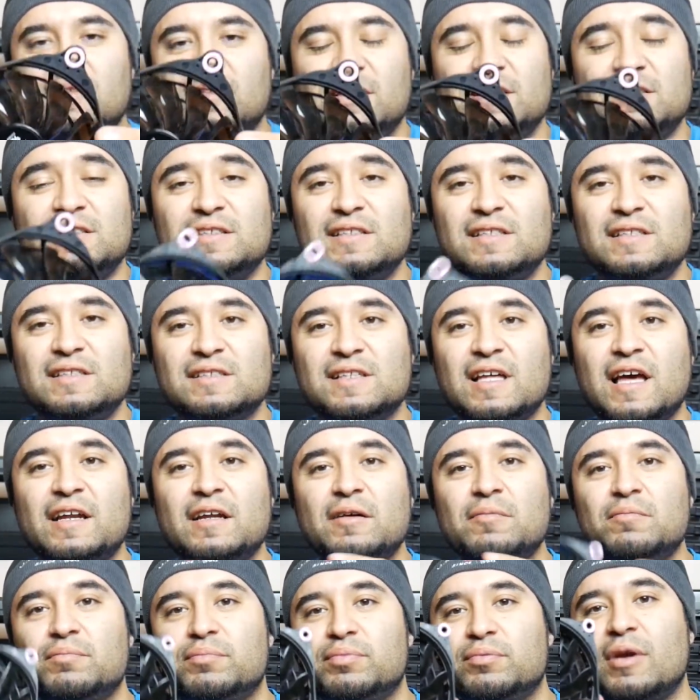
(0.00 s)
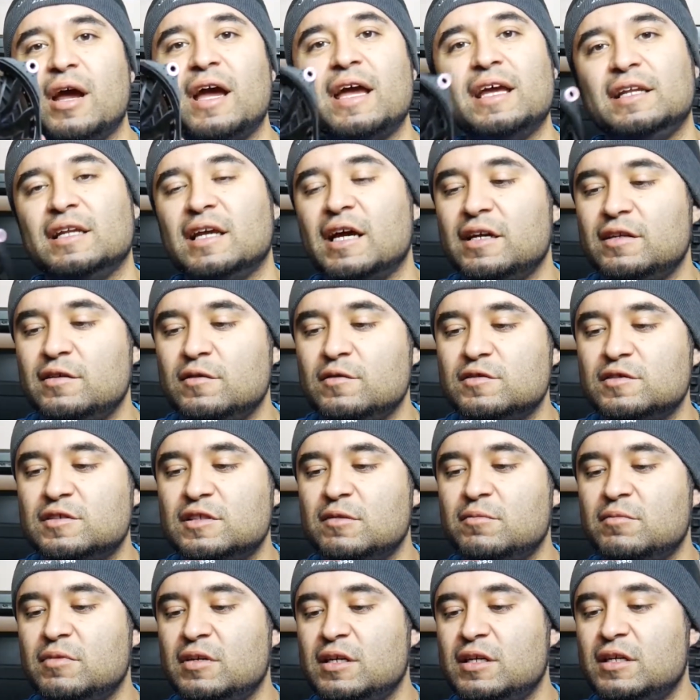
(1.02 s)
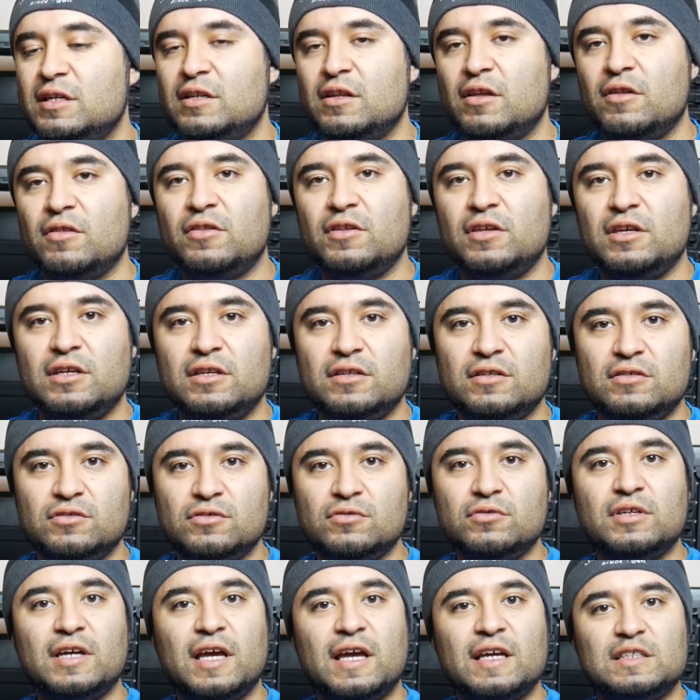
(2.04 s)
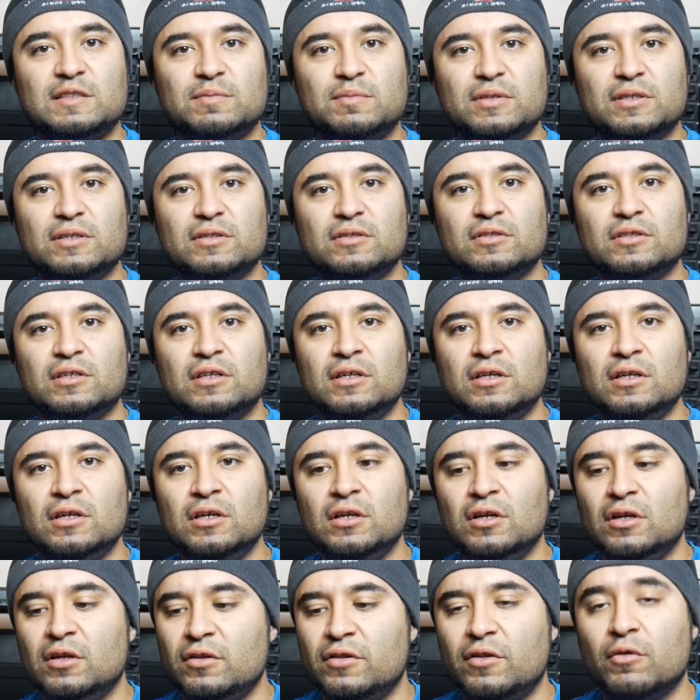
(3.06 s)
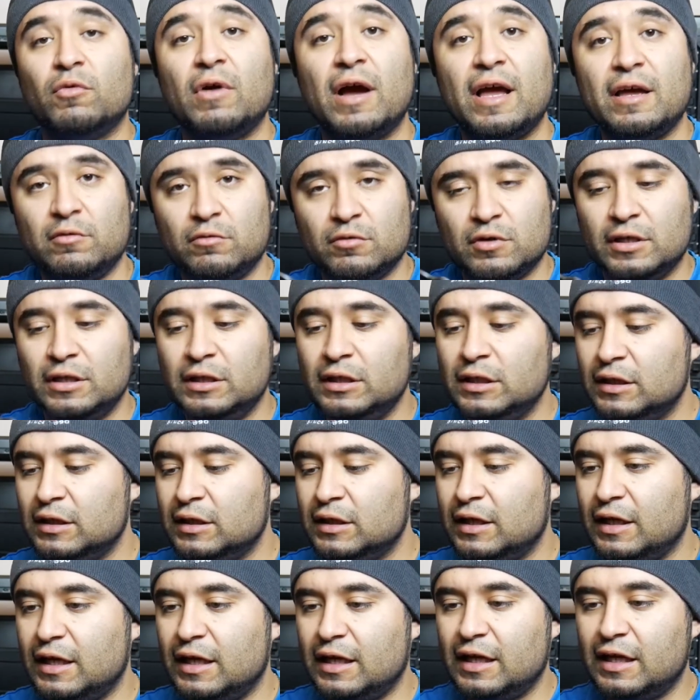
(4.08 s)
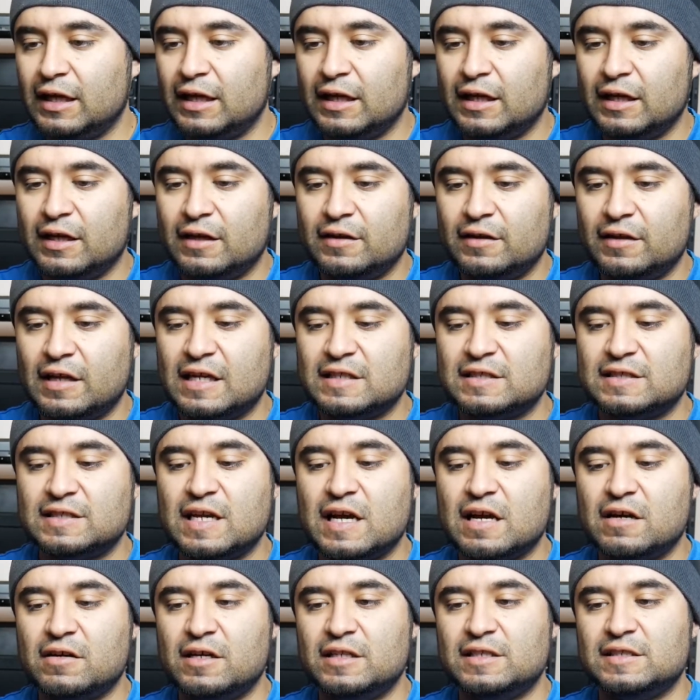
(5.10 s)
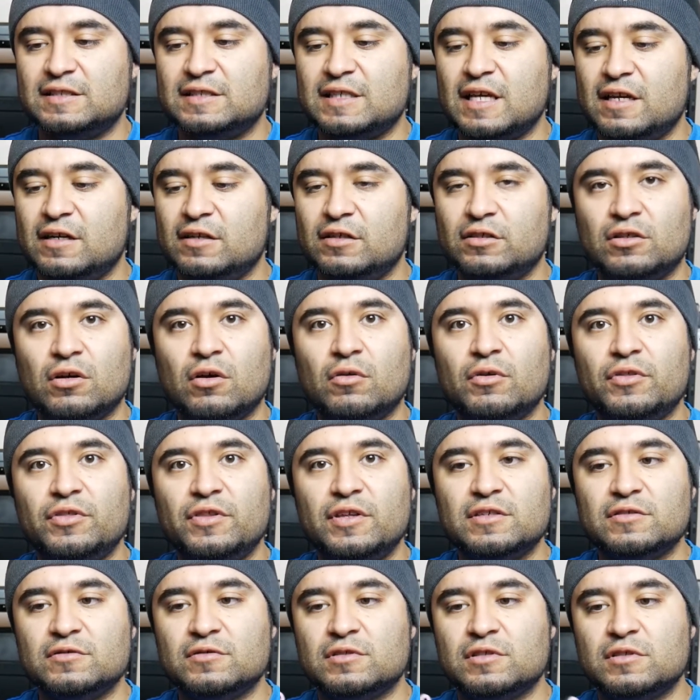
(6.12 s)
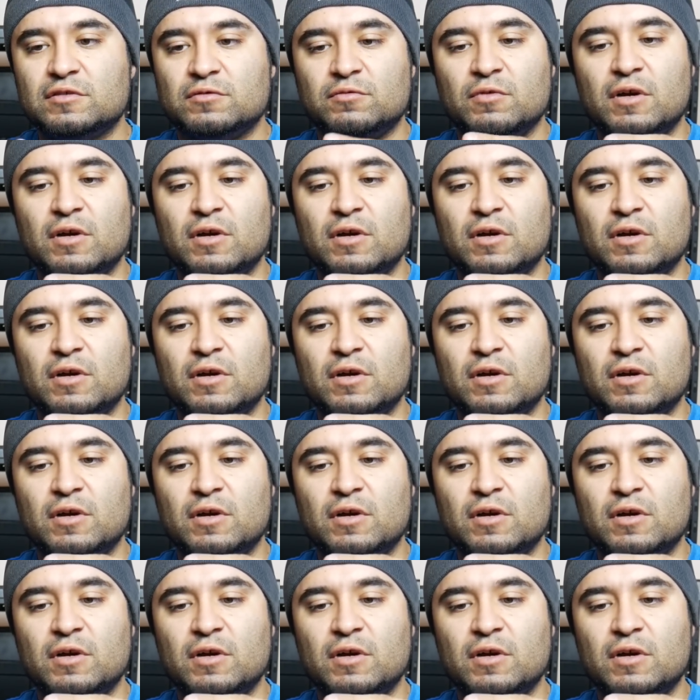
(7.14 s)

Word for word: These things light up bright. I use them in the do case build, the white one, and that's how I decided to go with these ones as